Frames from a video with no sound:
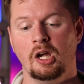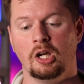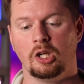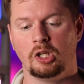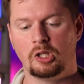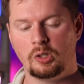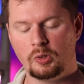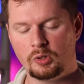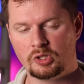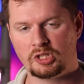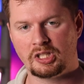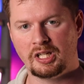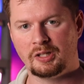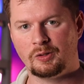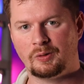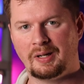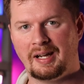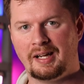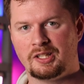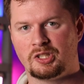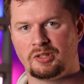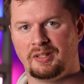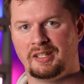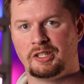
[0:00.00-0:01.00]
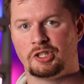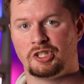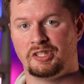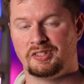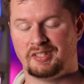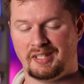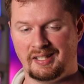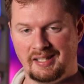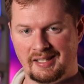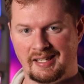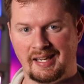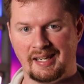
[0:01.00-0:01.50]
Huge congratulations.
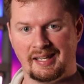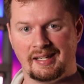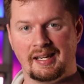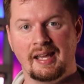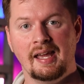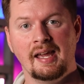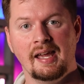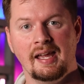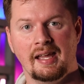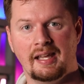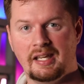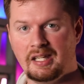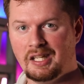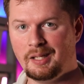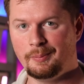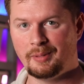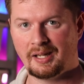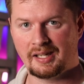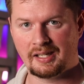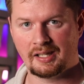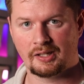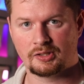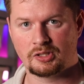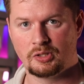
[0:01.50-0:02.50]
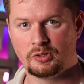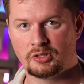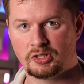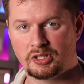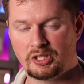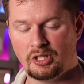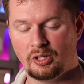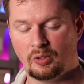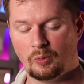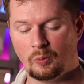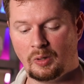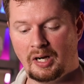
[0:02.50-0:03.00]
And again, anybody else who's
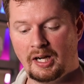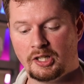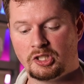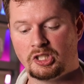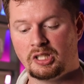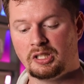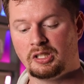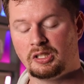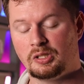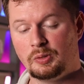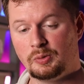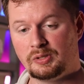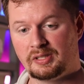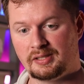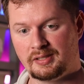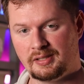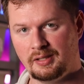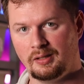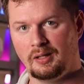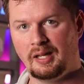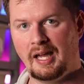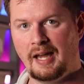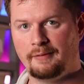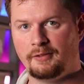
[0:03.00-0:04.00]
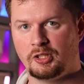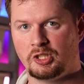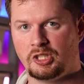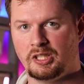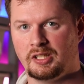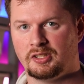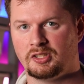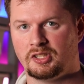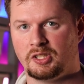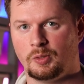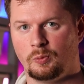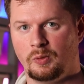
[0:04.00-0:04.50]
still watching, you still have a
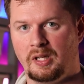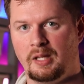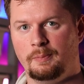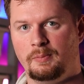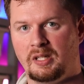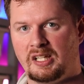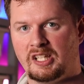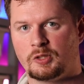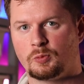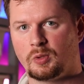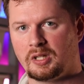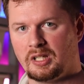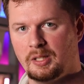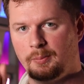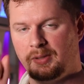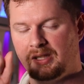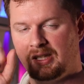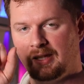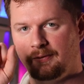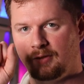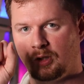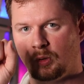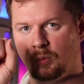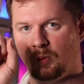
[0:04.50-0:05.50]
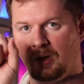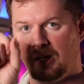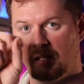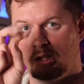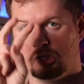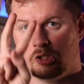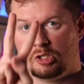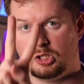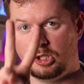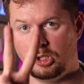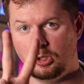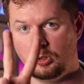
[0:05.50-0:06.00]
chance to win because we're gonna be giving away
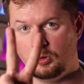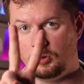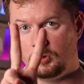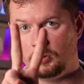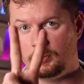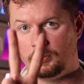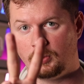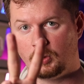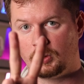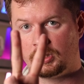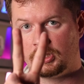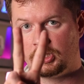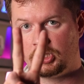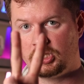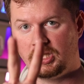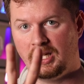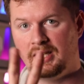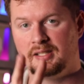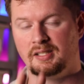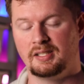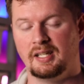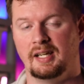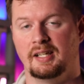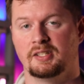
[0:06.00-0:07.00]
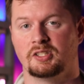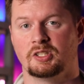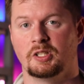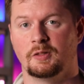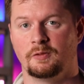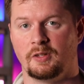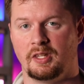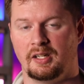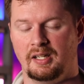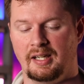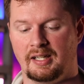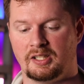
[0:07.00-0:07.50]
2 more shed tests
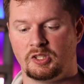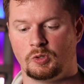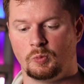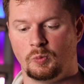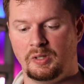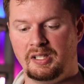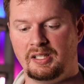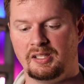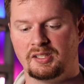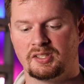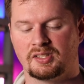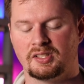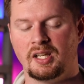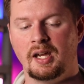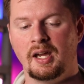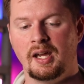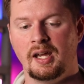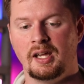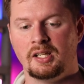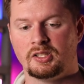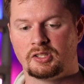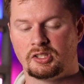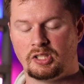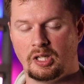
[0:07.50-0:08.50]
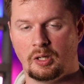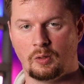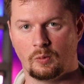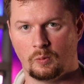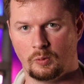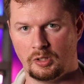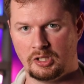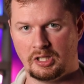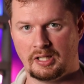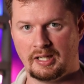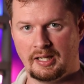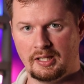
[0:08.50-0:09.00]
over the next weeks. So
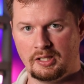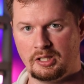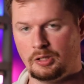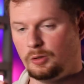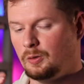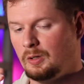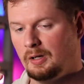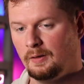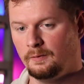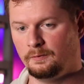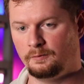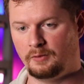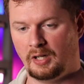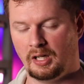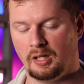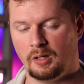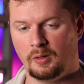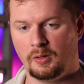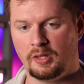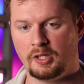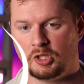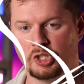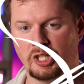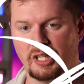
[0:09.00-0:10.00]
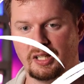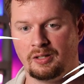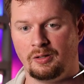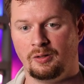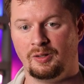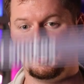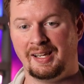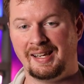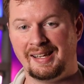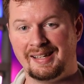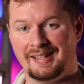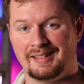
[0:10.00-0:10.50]
what you gotta do, follow the
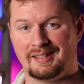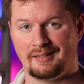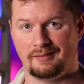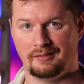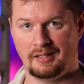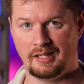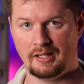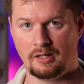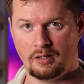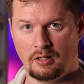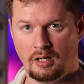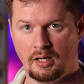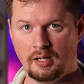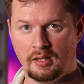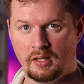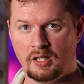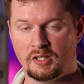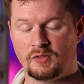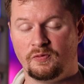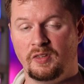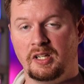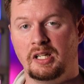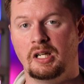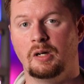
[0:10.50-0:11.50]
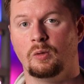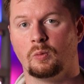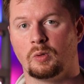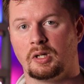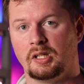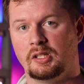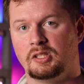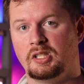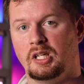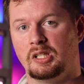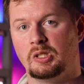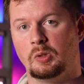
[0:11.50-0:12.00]
channel, and later on in this video, we're
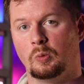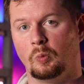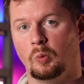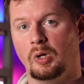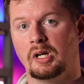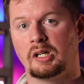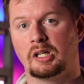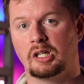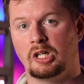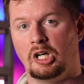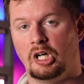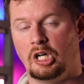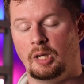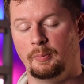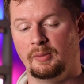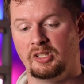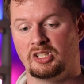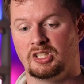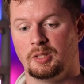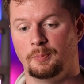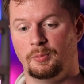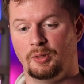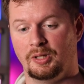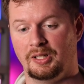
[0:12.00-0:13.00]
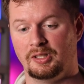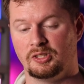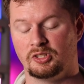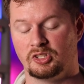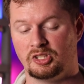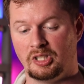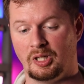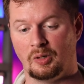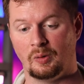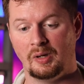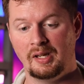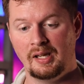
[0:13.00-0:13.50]
gonna tell you what comment to put.
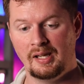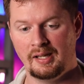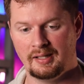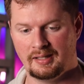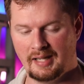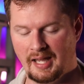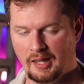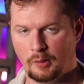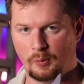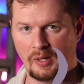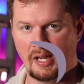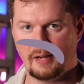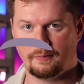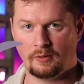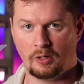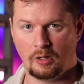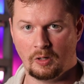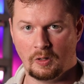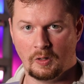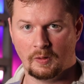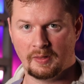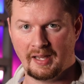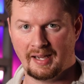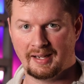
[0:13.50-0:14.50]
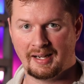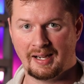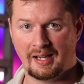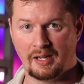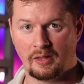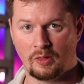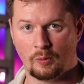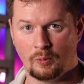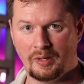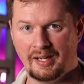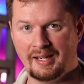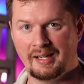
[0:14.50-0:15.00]
So now that we have all that out
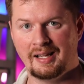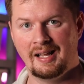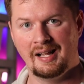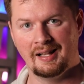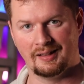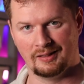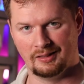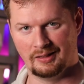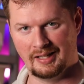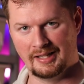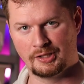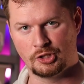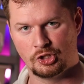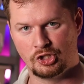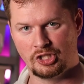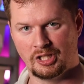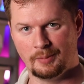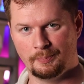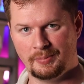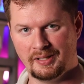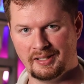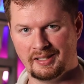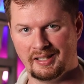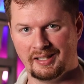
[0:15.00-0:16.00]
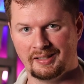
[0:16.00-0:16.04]
of the way, let's jump in